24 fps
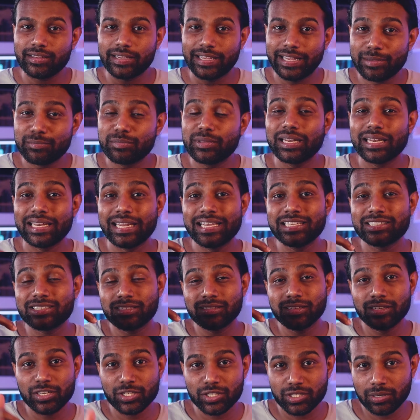keep the links in
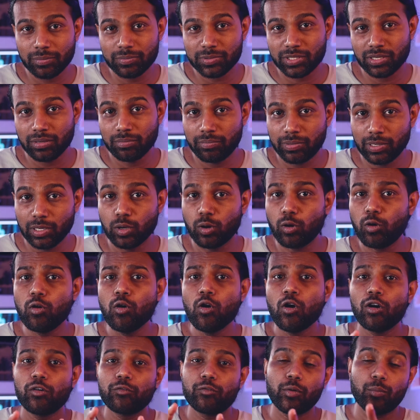the description below
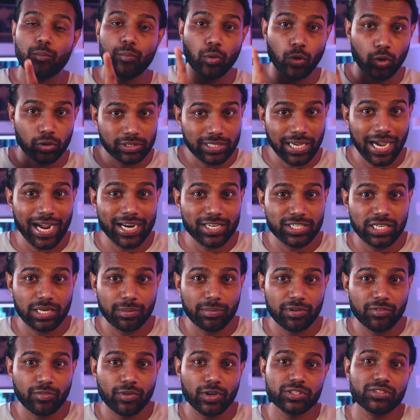for both the
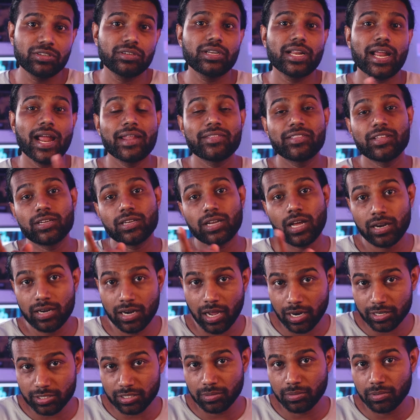RGB version and the
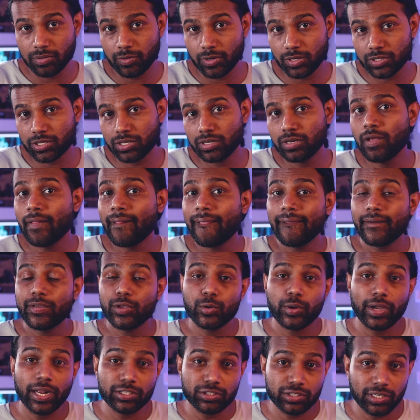non-RGB version. You
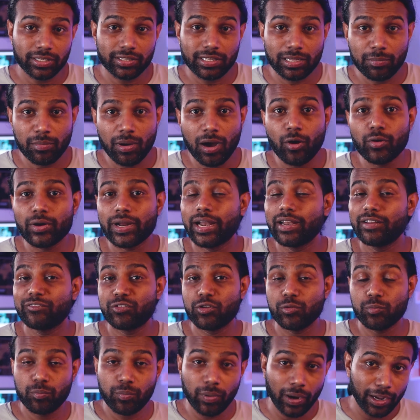can check them out, and if
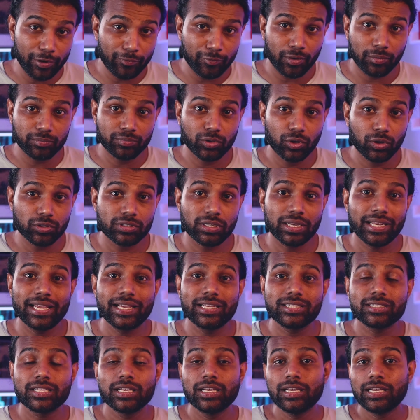you buy from those
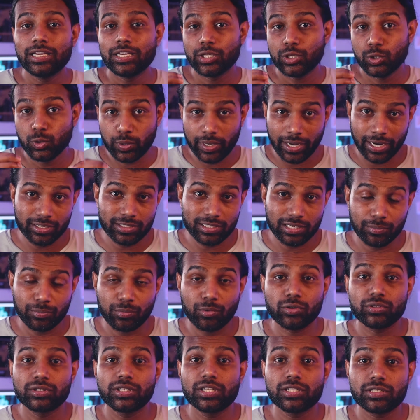links, you can
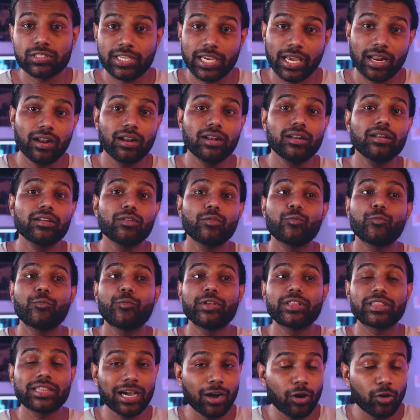support the channel
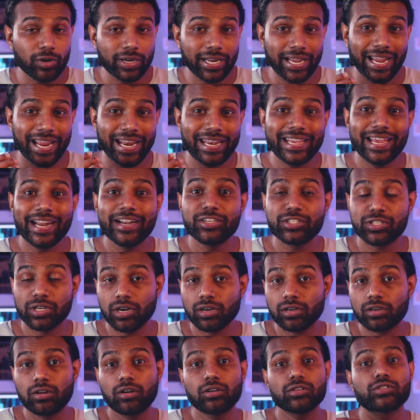without any
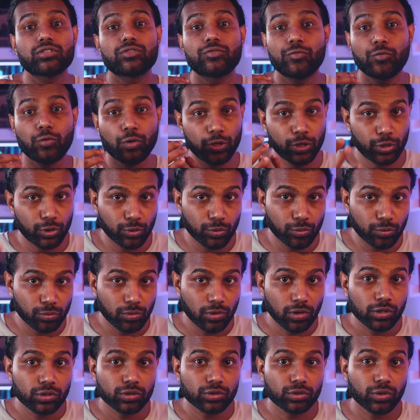additional cost for you.
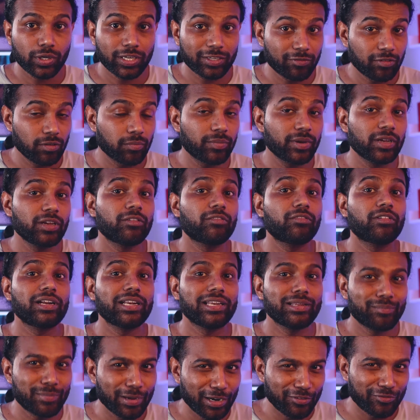So it will be
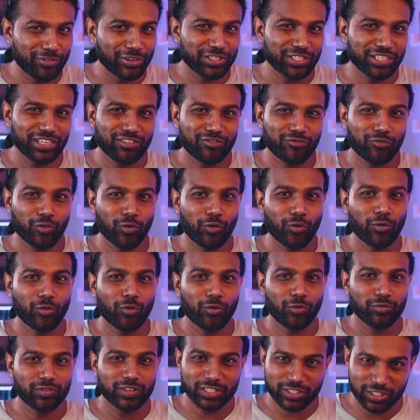really beneficial
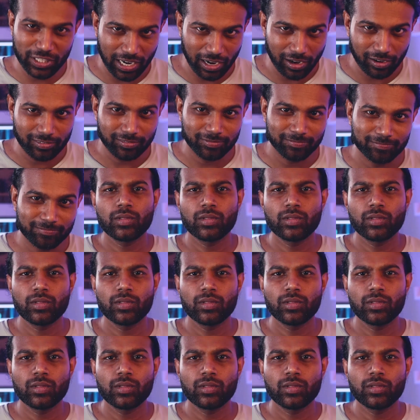for the channel.